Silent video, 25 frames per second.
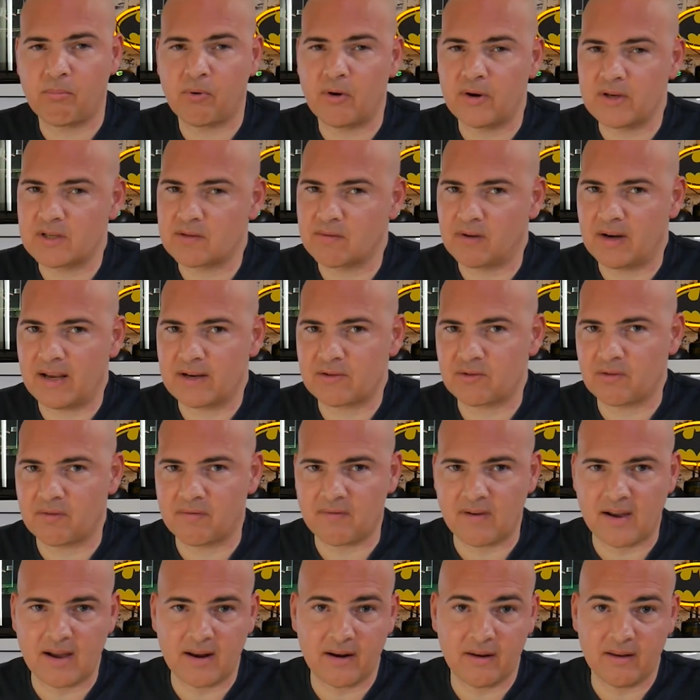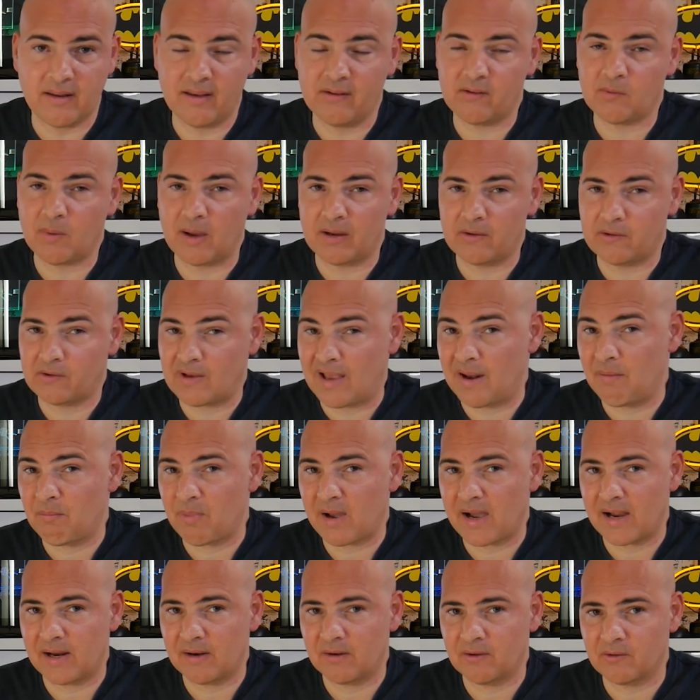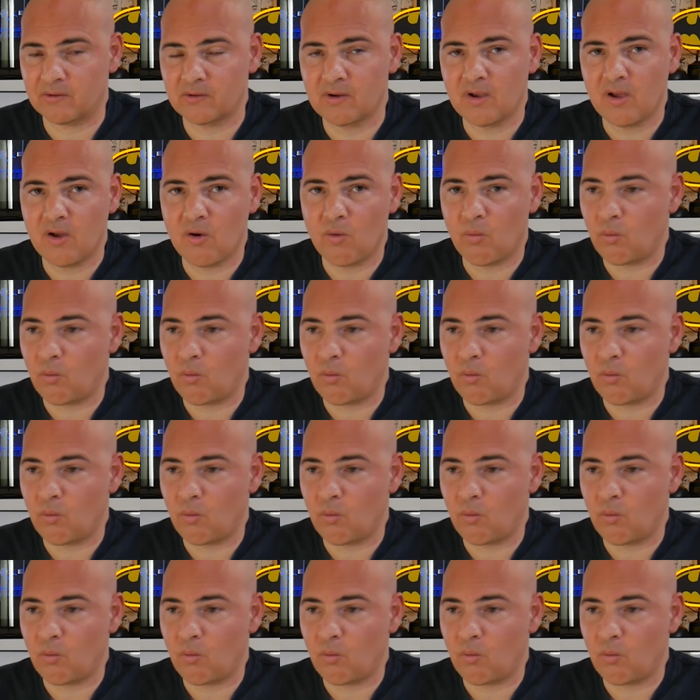price of an extra fan is about £10,